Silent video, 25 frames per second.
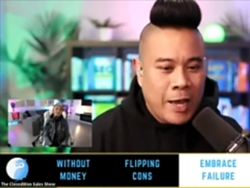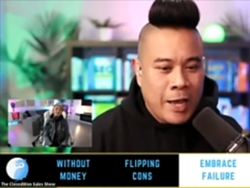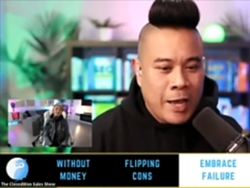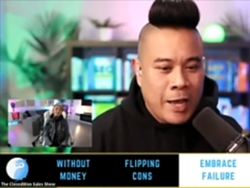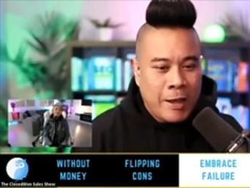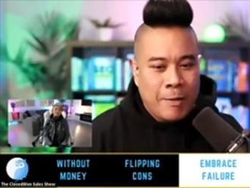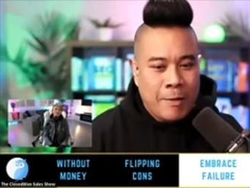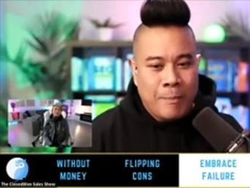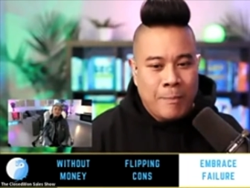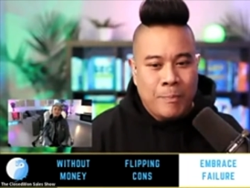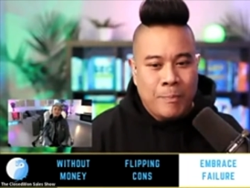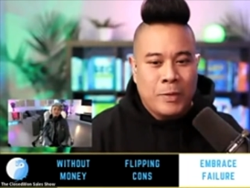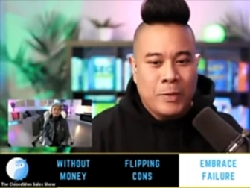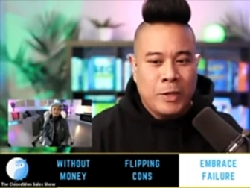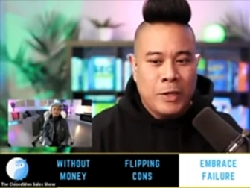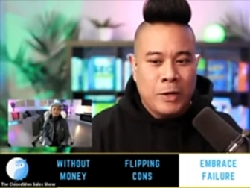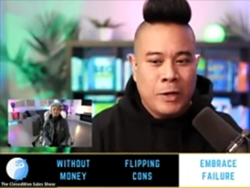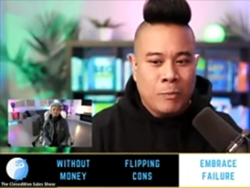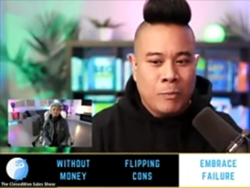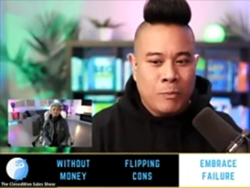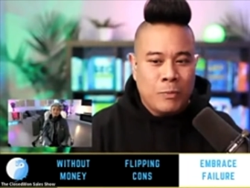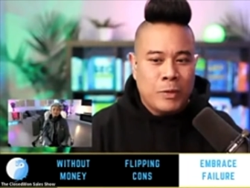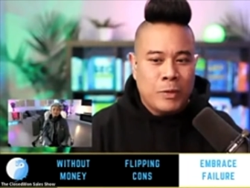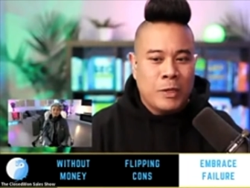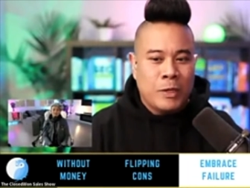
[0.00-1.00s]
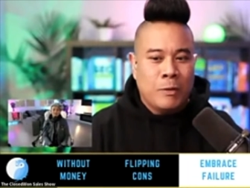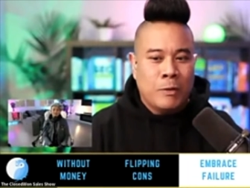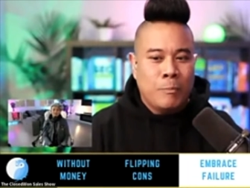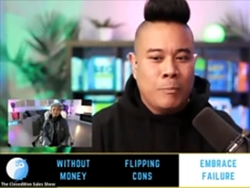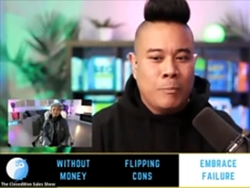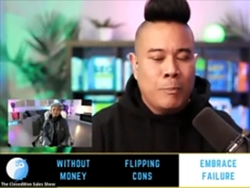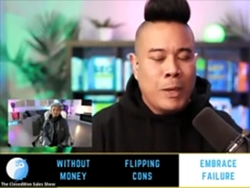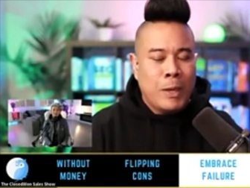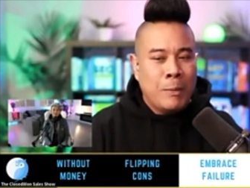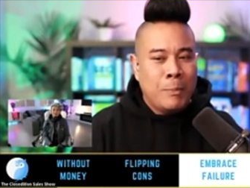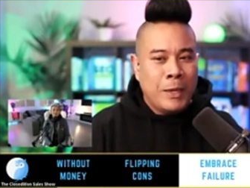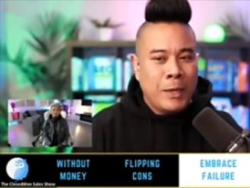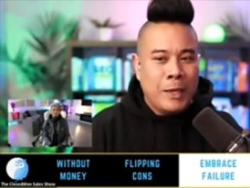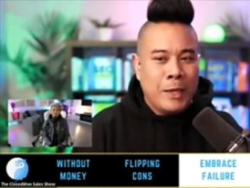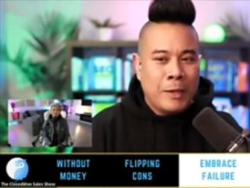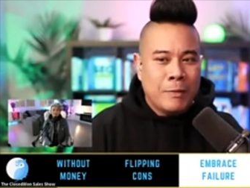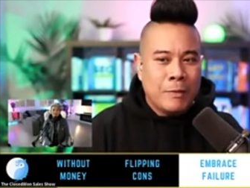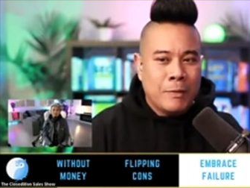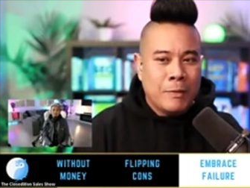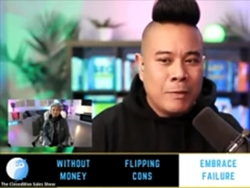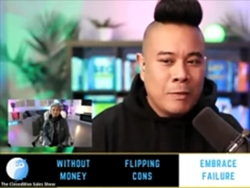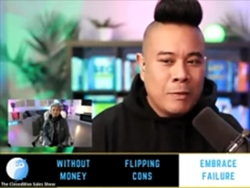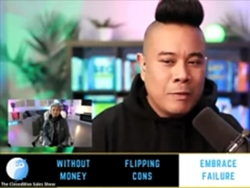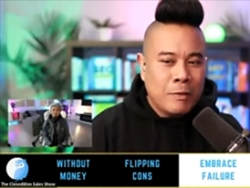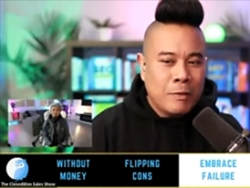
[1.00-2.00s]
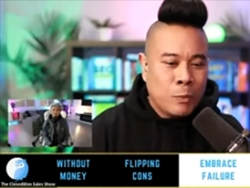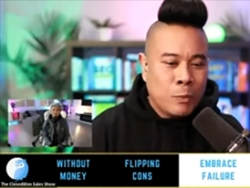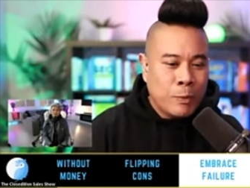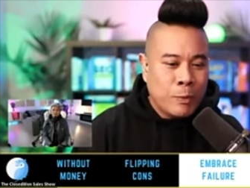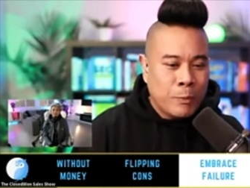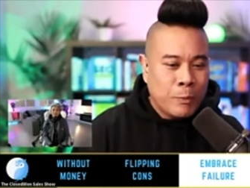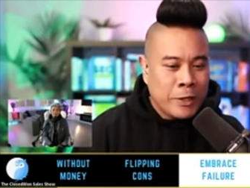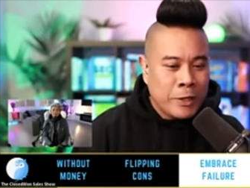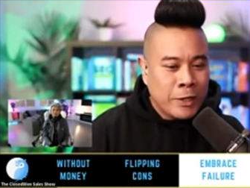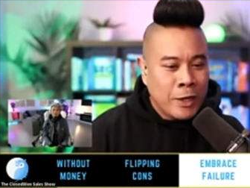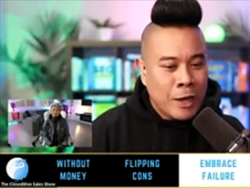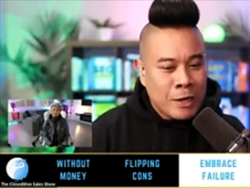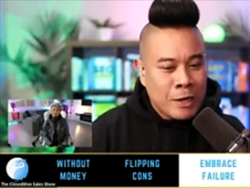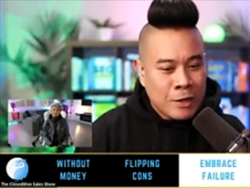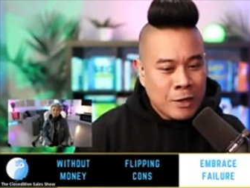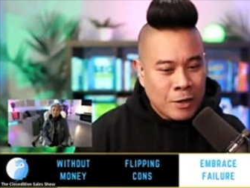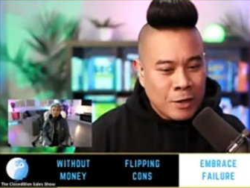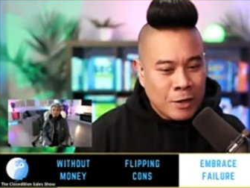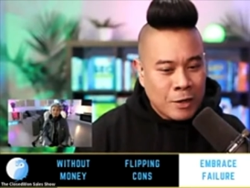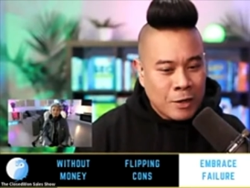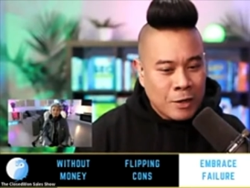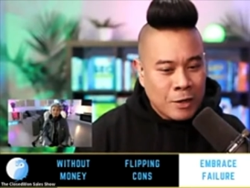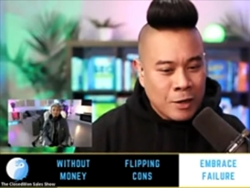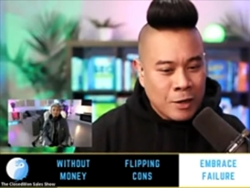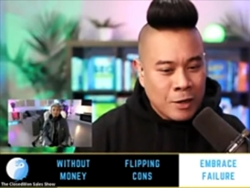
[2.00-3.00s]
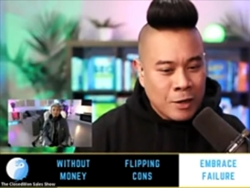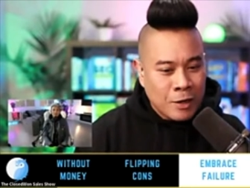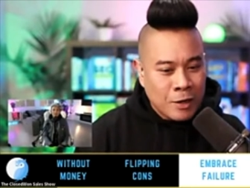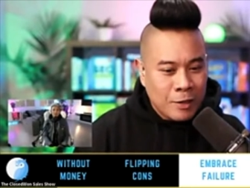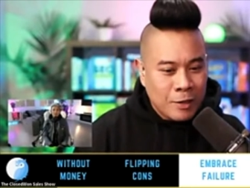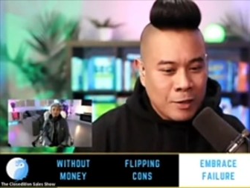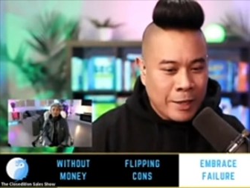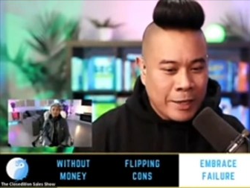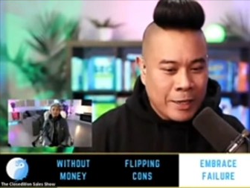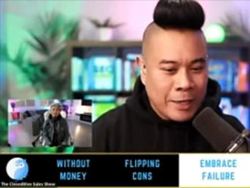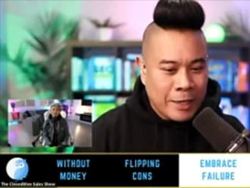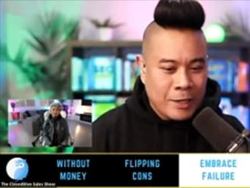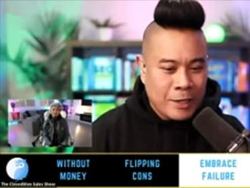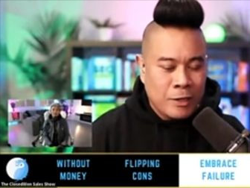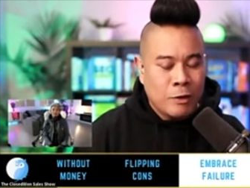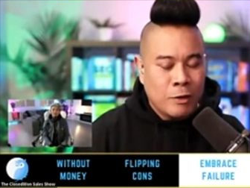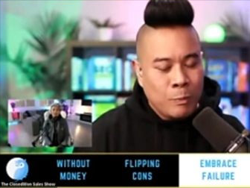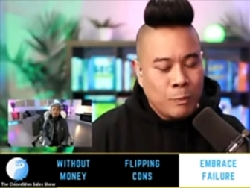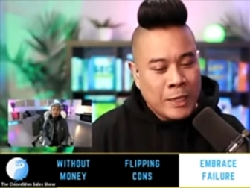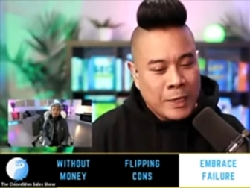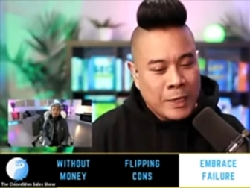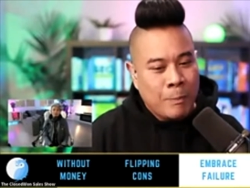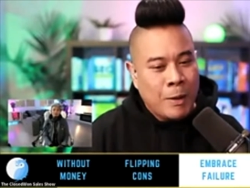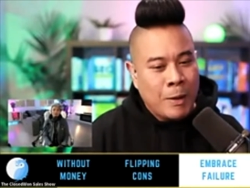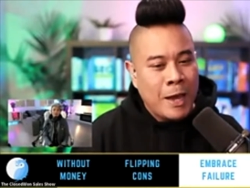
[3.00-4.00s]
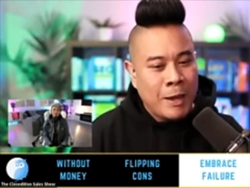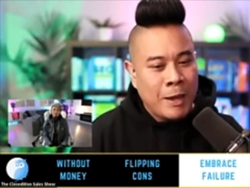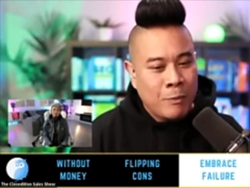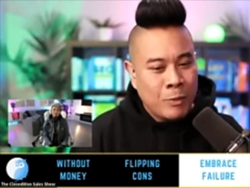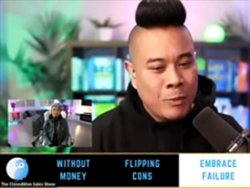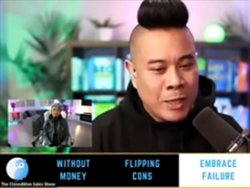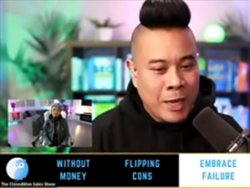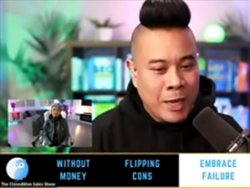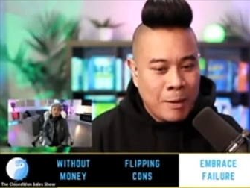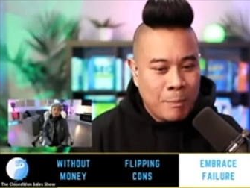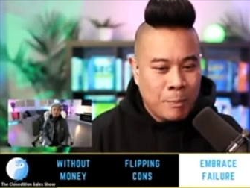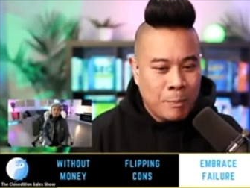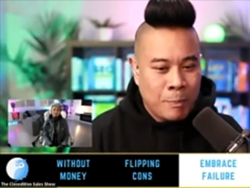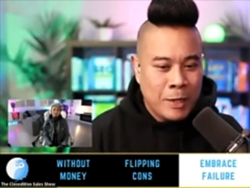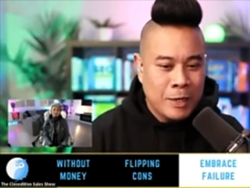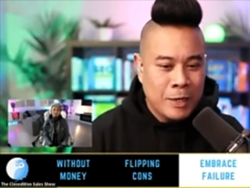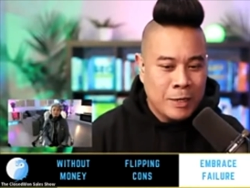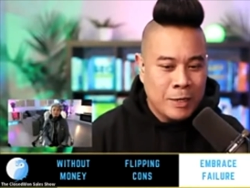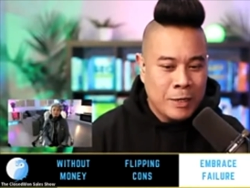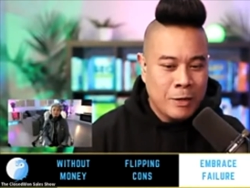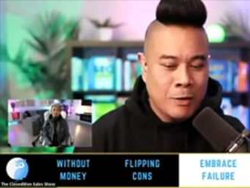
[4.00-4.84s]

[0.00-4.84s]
Maybe when we're younger, like we can get by with that, but